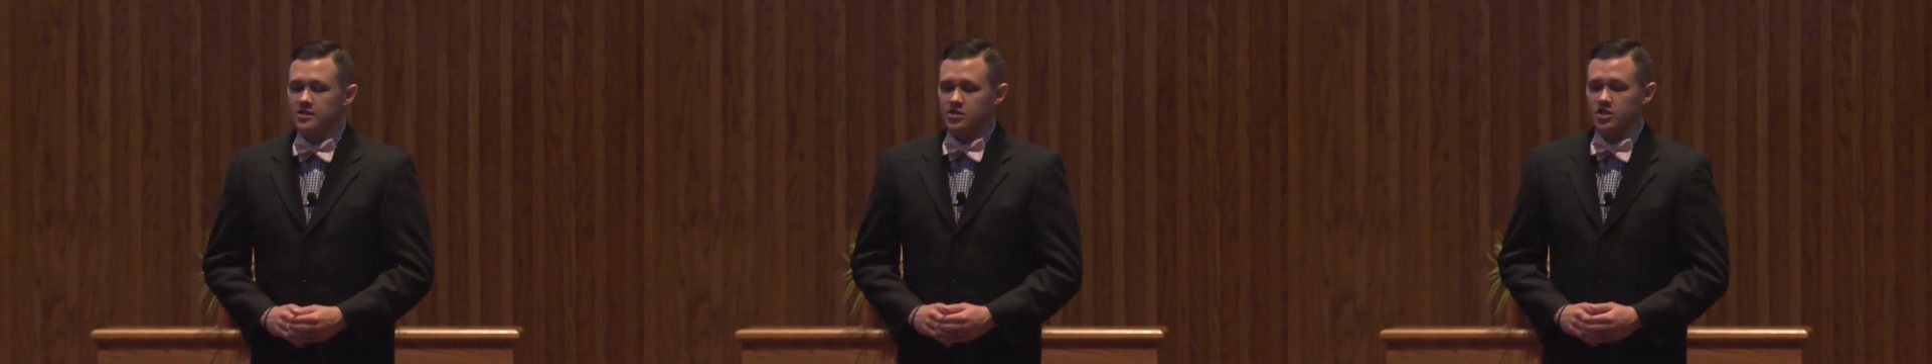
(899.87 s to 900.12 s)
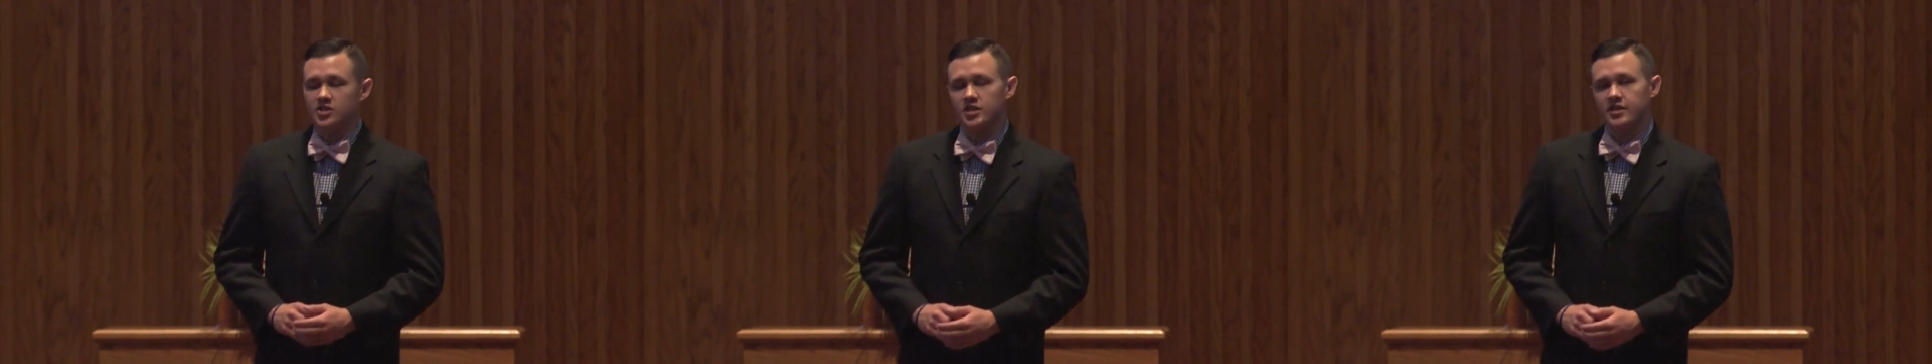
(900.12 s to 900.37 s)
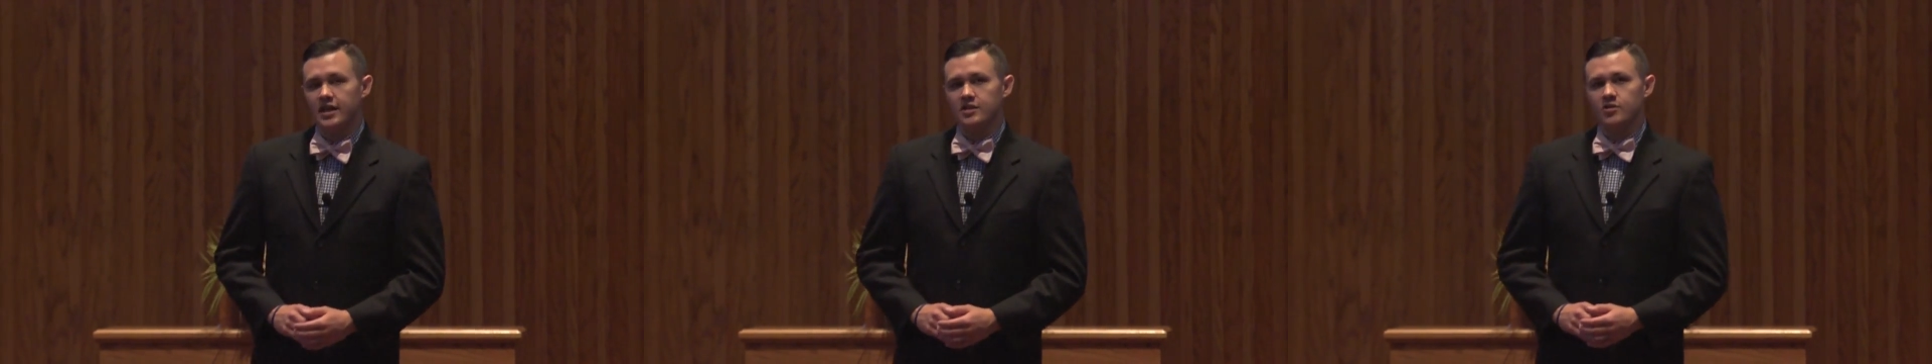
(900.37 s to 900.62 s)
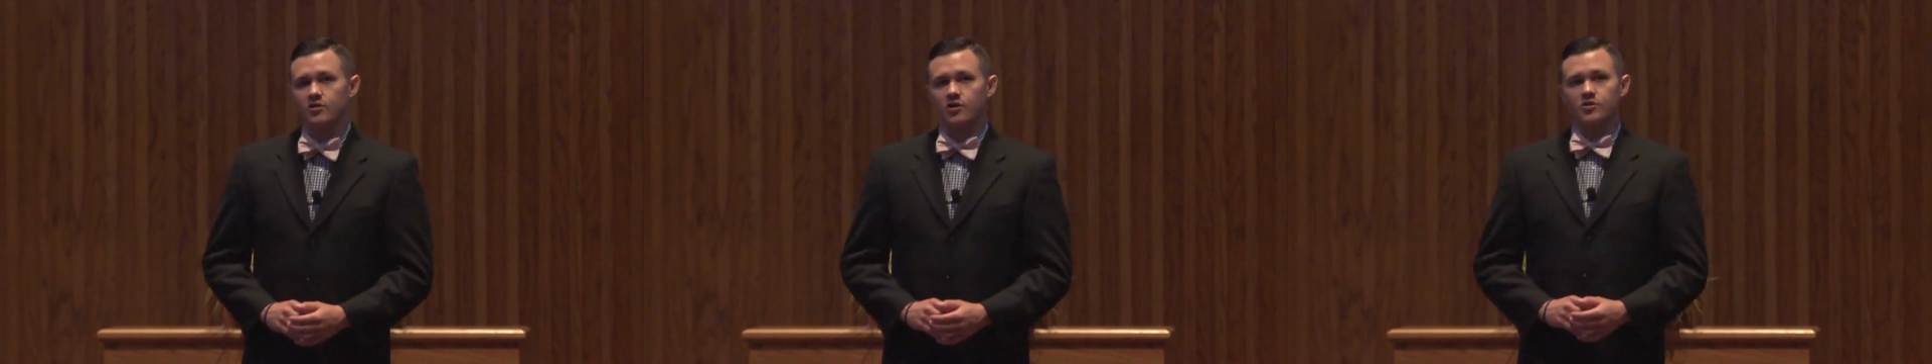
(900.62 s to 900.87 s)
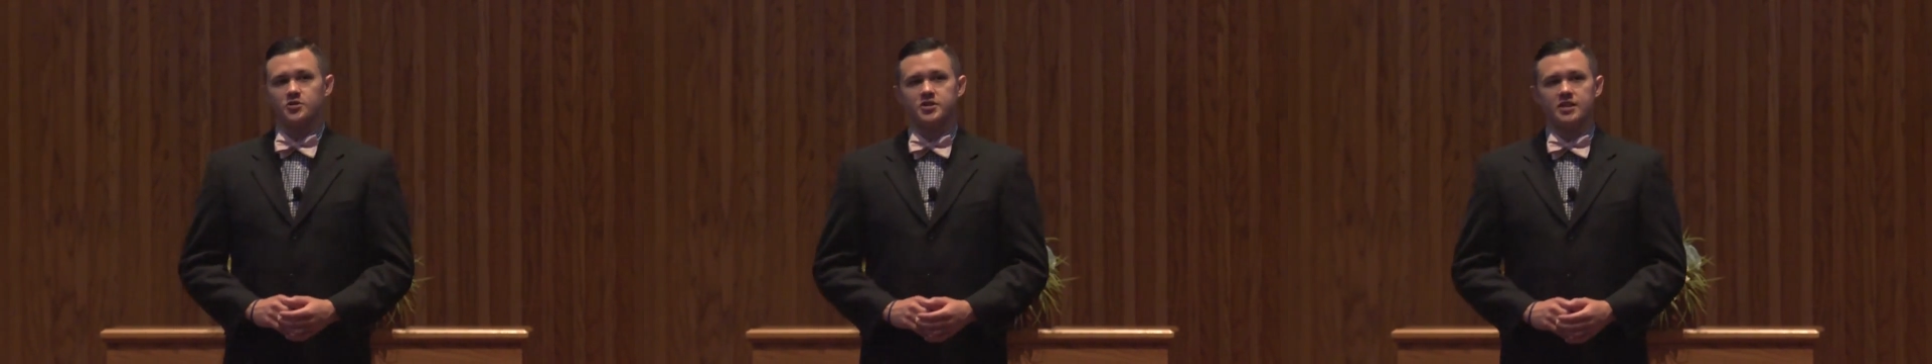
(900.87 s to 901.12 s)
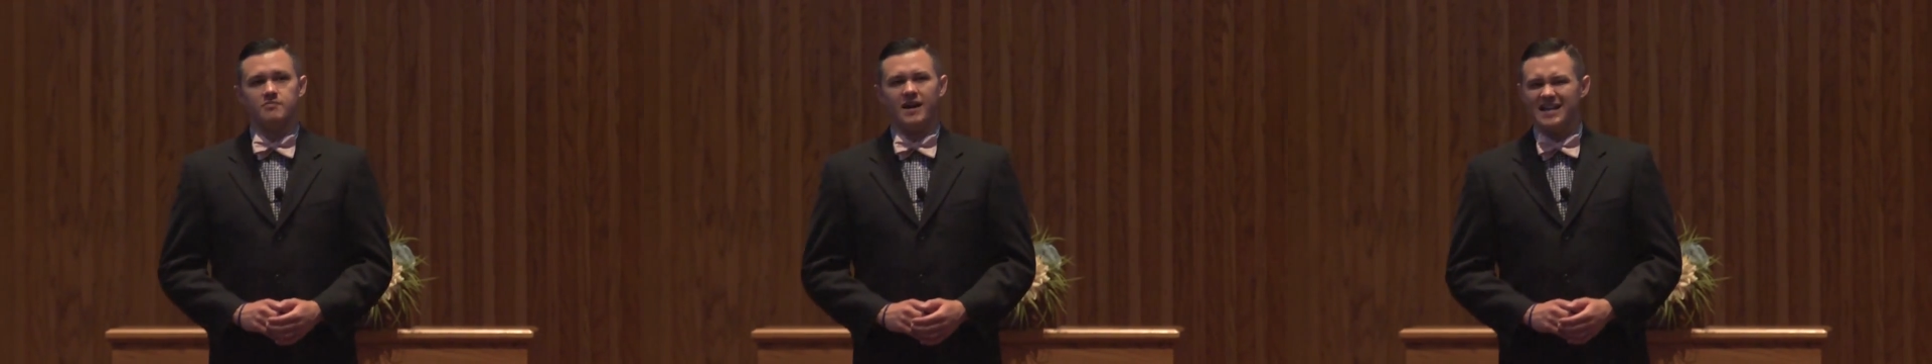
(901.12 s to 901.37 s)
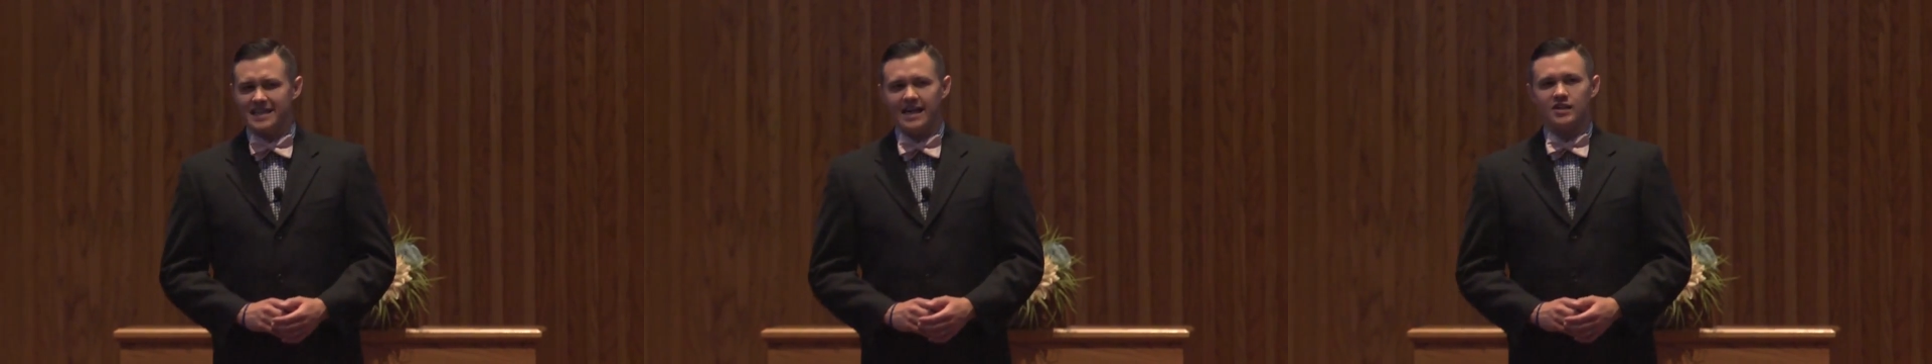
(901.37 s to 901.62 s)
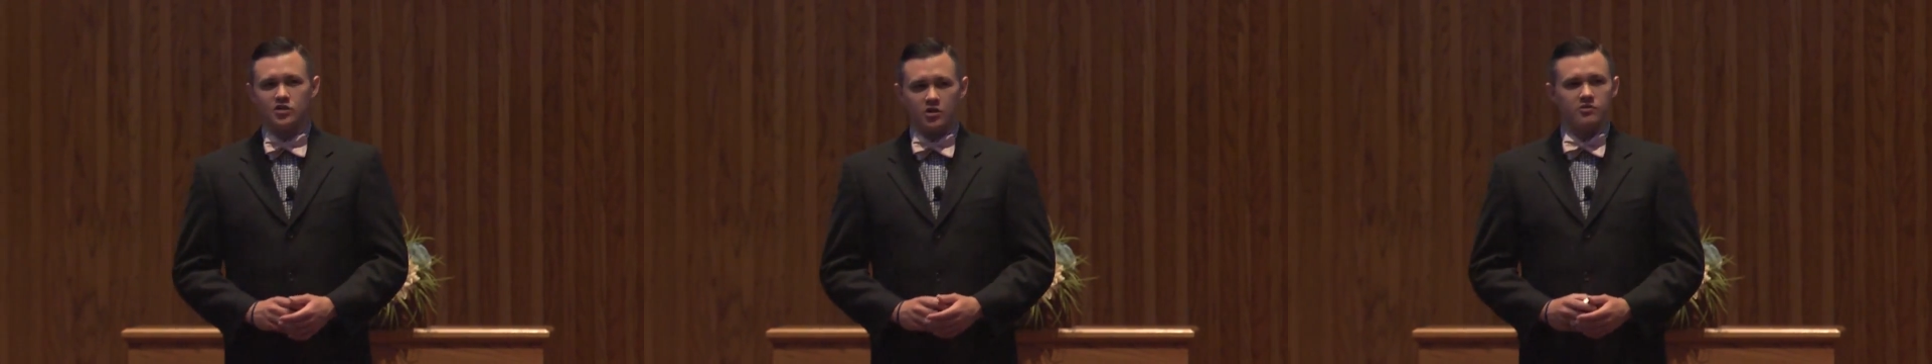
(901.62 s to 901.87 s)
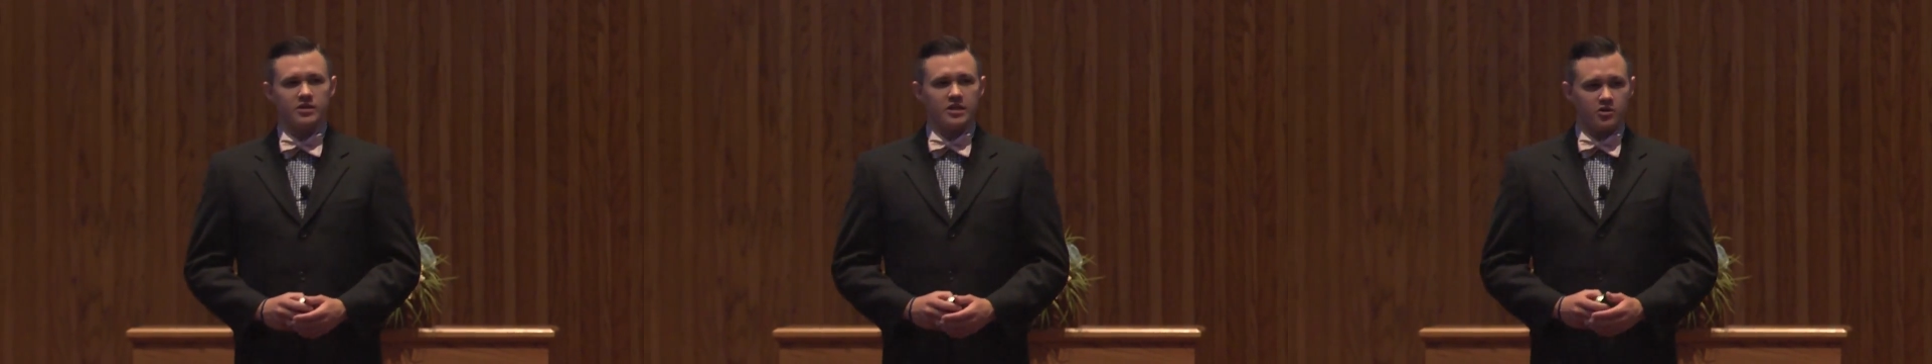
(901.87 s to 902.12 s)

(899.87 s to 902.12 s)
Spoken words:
She said, that little girl said, my daddy's only a